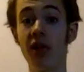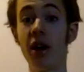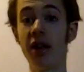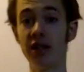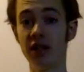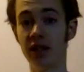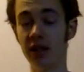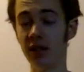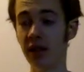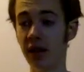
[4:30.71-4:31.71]
friends
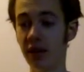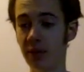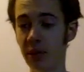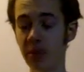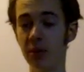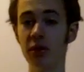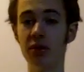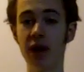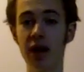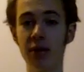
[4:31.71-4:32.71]
and and people
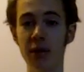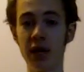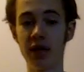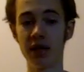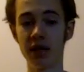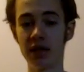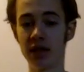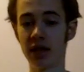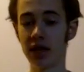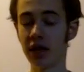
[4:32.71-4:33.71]
around me i think
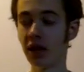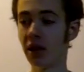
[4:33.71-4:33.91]
it's like